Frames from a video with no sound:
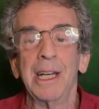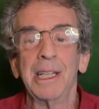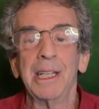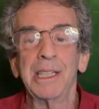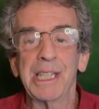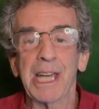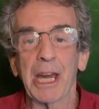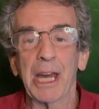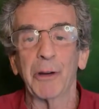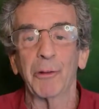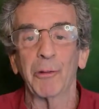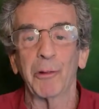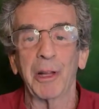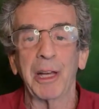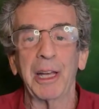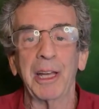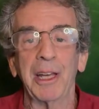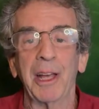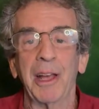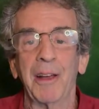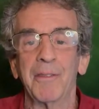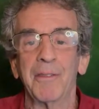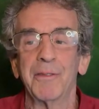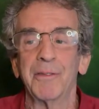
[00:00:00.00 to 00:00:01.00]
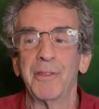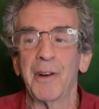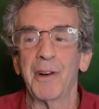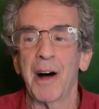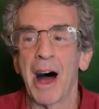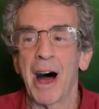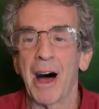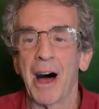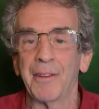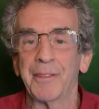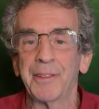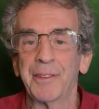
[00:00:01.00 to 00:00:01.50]
generally
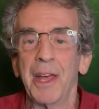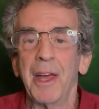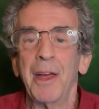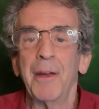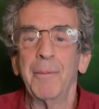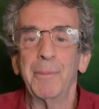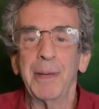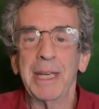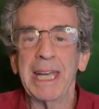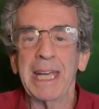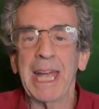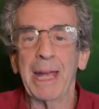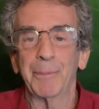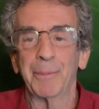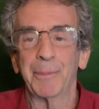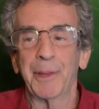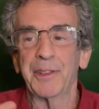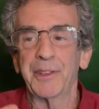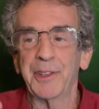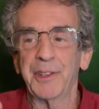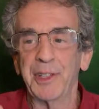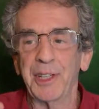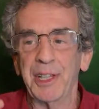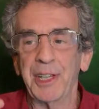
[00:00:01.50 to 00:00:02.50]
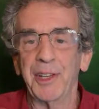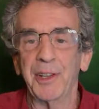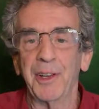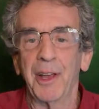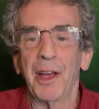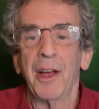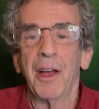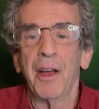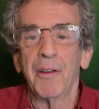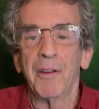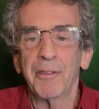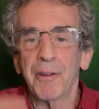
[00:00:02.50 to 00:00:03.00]
involves being able to see
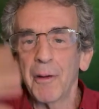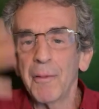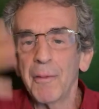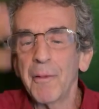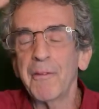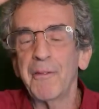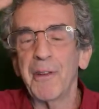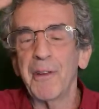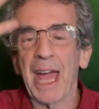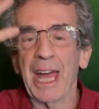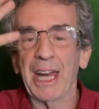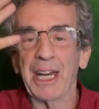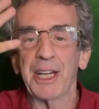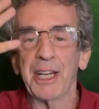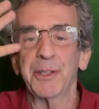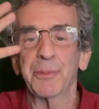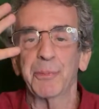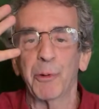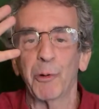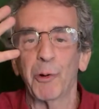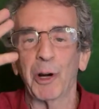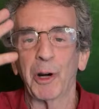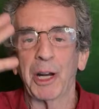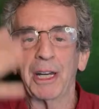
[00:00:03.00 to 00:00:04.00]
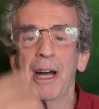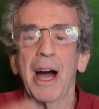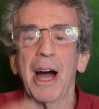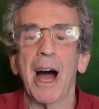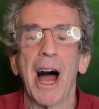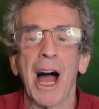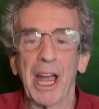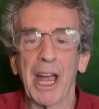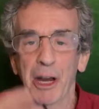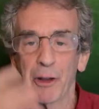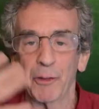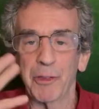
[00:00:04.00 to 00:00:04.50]
from a vantage point
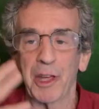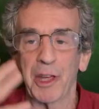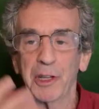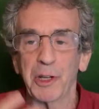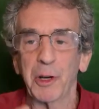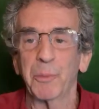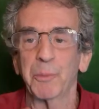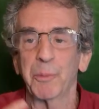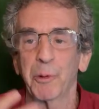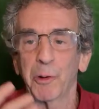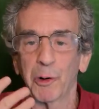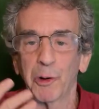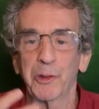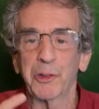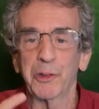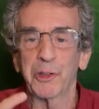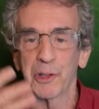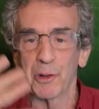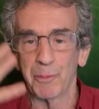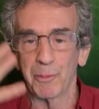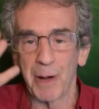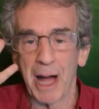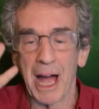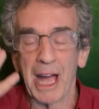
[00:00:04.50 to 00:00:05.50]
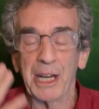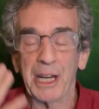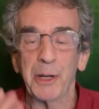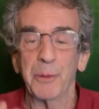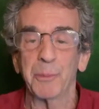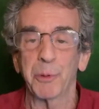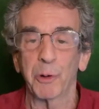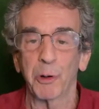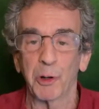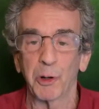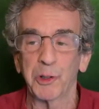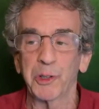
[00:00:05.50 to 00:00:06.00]
higher than your personal mind, your
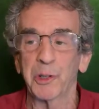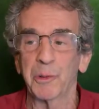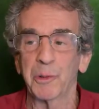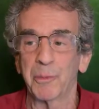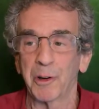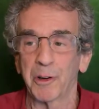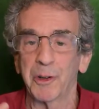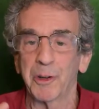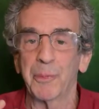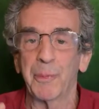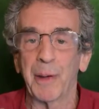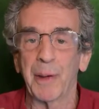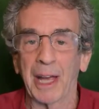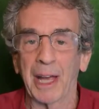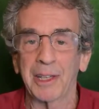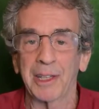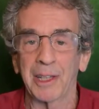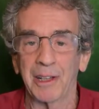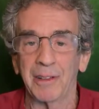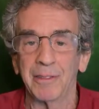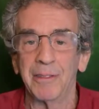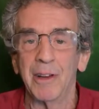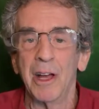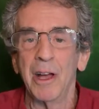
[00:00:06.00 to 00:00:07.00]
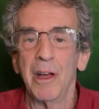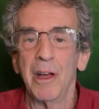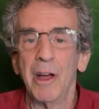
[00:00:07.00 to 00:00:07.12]
personal perspective,